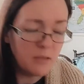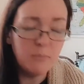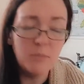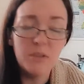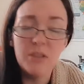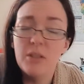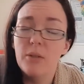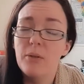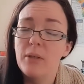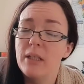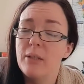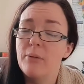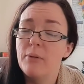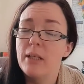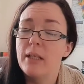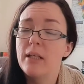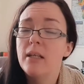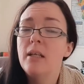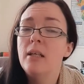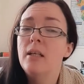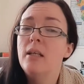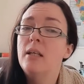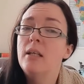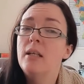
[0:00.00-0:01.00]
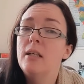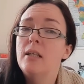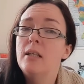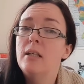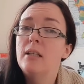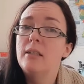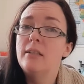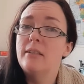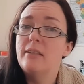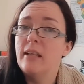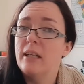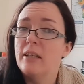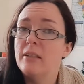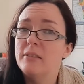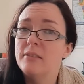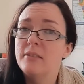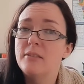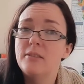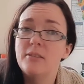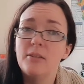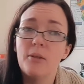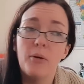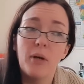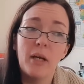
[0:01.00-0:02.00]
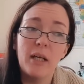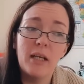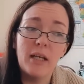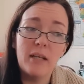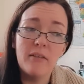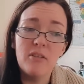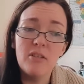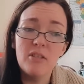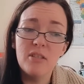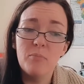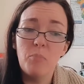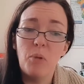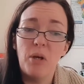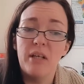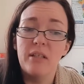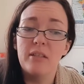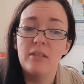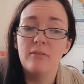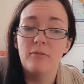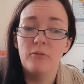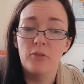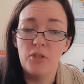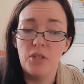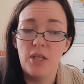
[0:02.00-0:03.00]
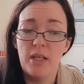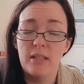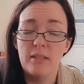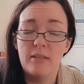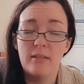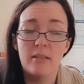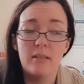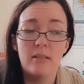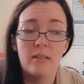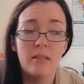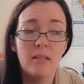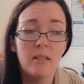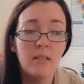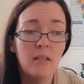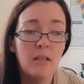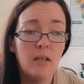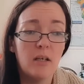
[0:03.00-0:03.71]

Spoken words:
So anyway, yeah, so I got this box for Jackson.